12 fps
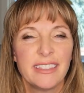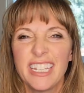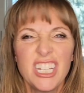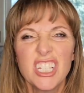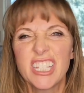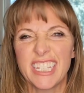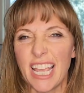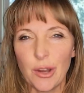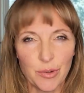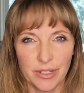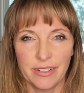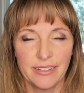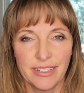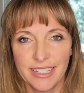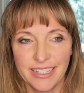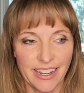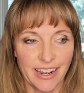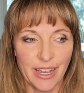They just sound
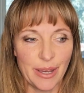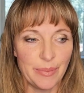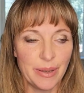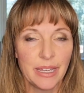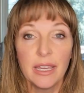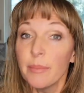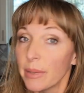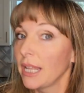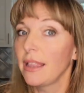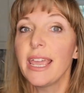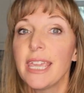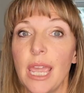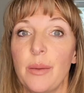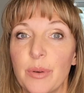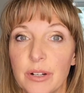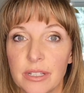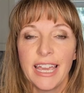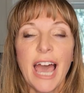stuck up, but I like
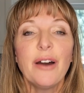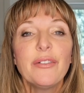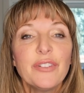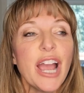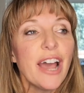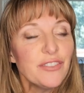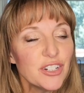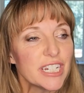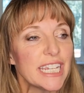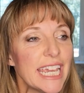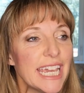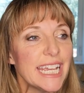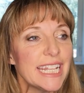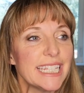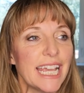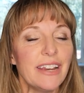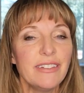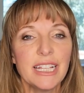capers. However, after kids,
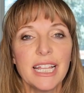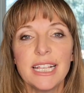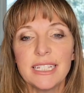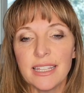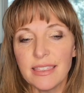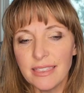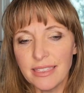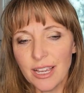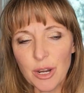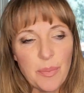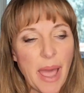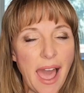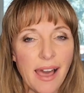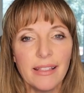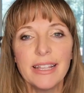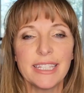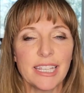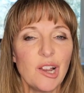I realized that their
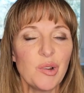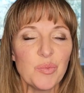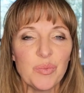palates are